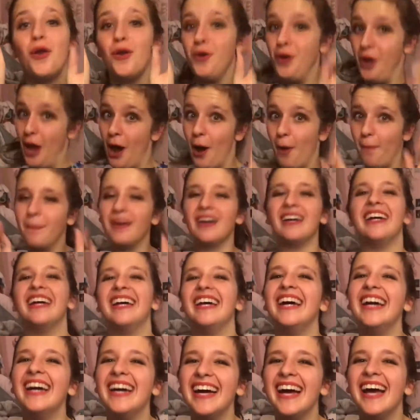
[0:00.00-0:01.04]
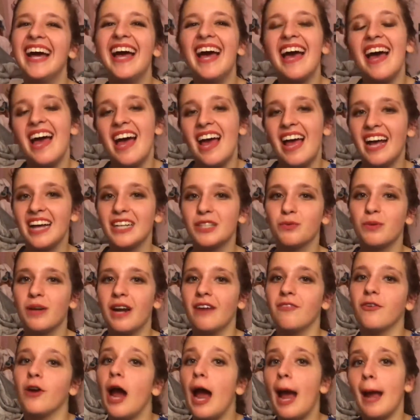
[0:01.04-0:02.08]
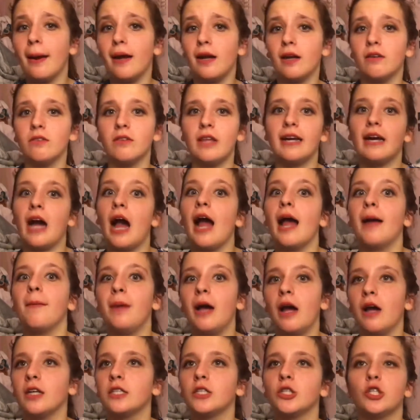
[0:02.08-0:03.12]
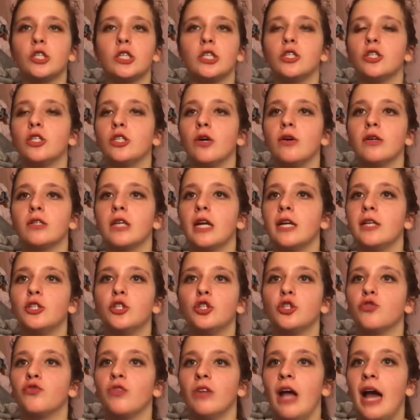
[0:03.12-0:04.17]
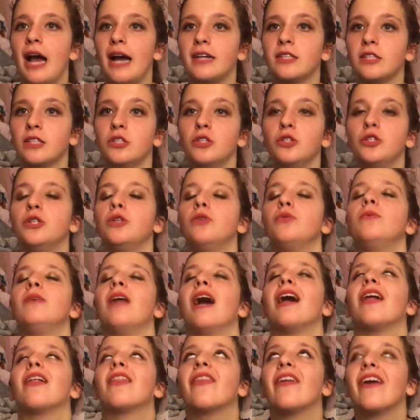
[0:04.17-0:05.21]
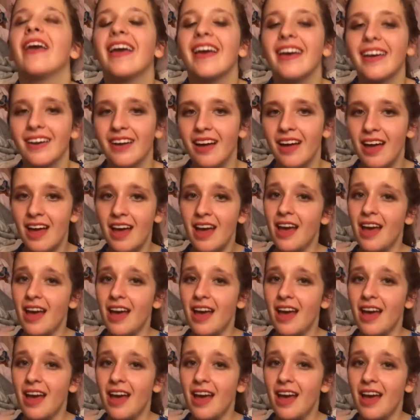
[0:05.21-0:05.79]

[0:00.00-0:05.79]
Nope. It's whatever. I'm actually so excited to just relax and do nothing.